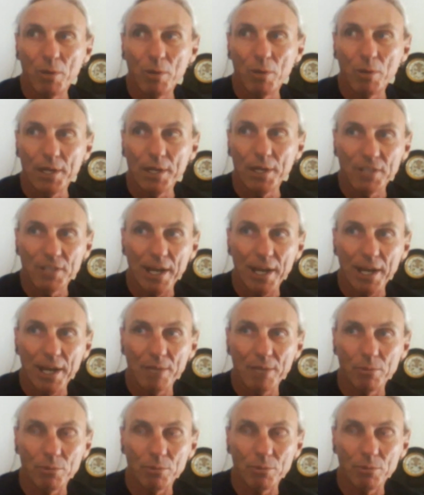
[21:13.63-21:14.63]

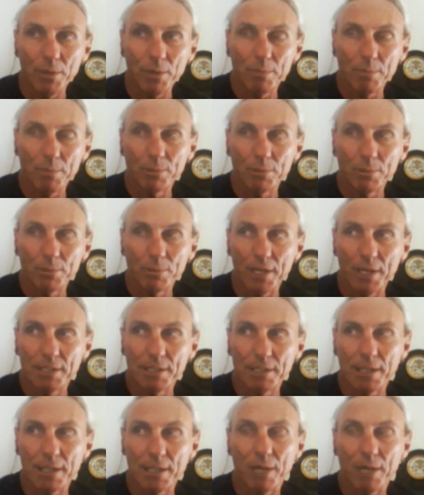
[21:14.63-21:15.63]

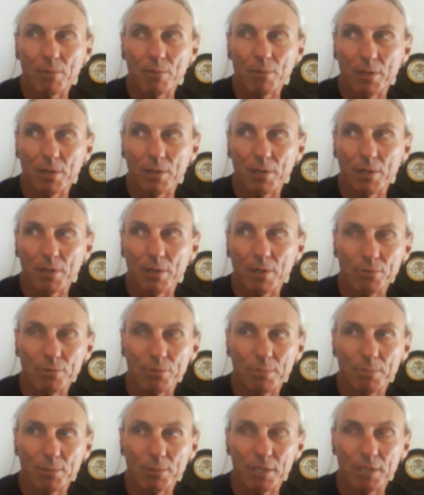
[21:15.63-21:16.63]
20% side walls,
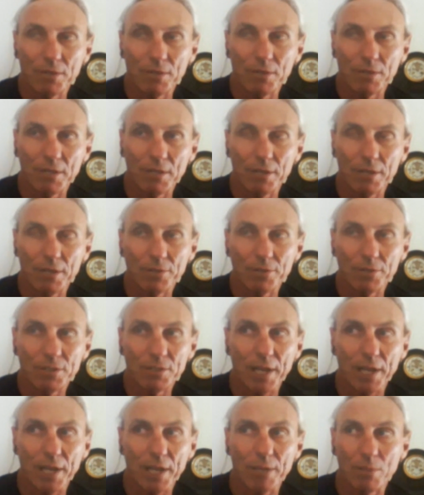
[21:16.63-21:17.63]
20% the
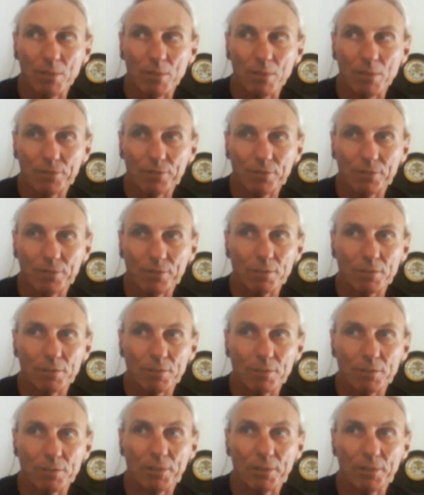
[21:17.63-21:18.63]
other side walls, and
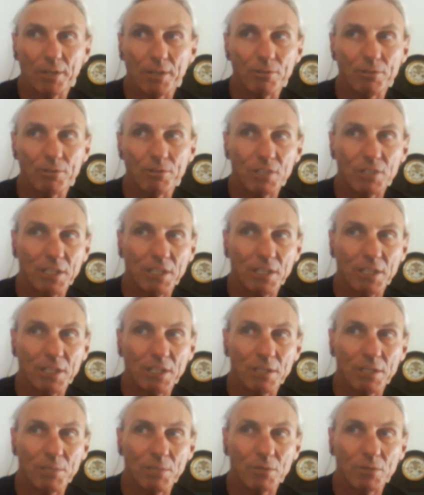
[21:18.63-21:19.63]
split the other
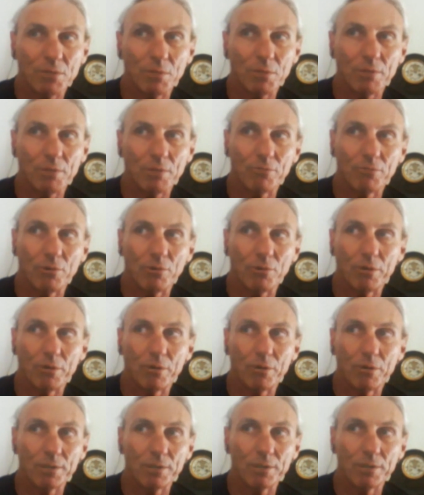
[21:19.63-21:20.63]
60 between
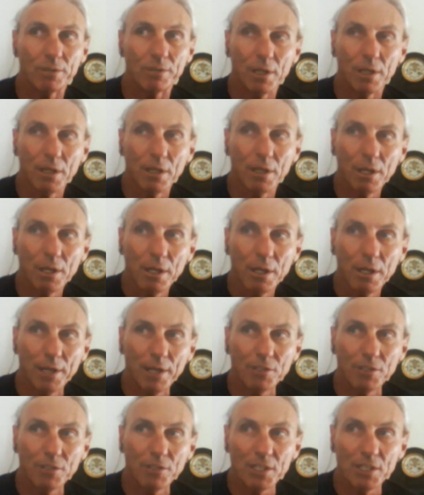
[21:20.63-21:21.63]
floor
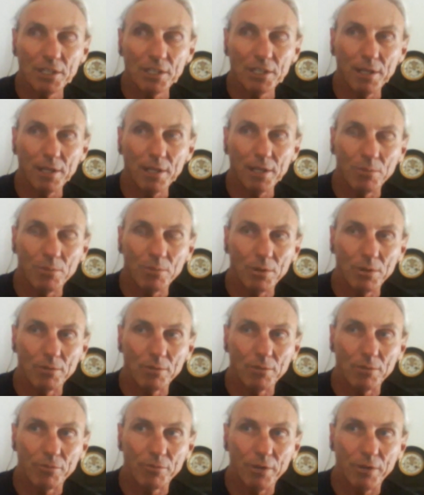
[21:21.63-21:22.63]
and ceiling and
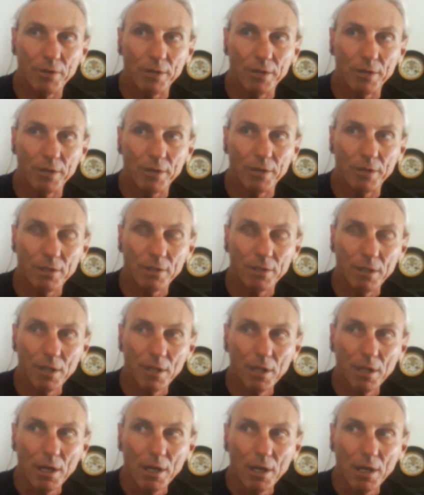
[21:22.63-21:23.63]
rear and front.
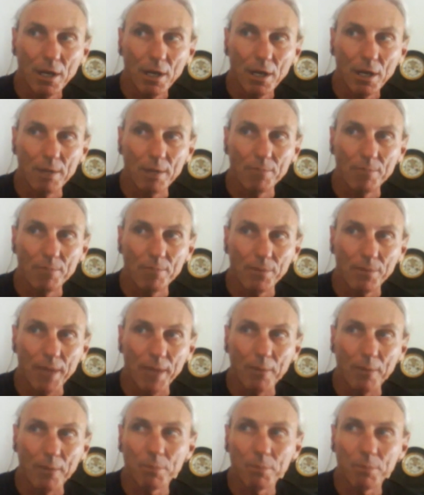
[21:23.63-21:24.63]

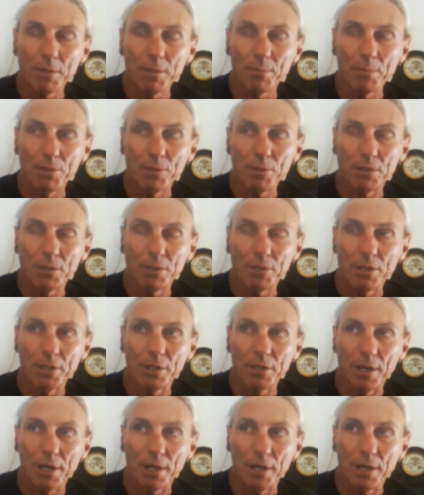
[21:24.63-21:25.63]
That would be a pretty
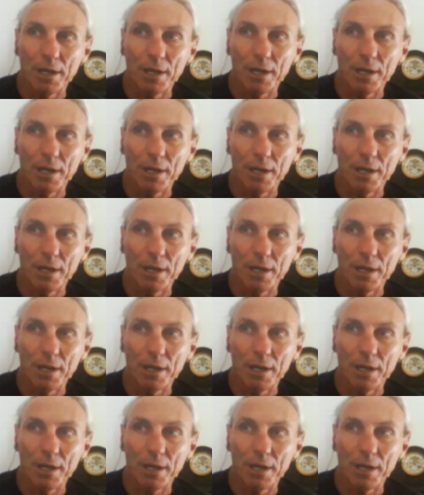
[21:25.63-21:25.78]
good